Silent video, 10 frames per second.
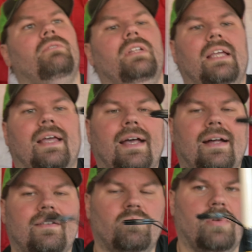really
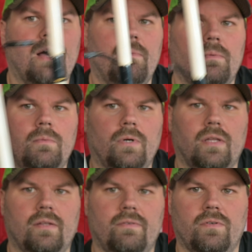had a problem with
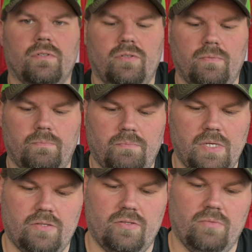for
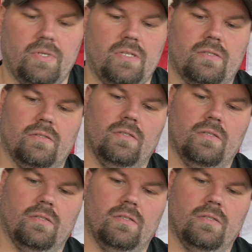being 2-piece.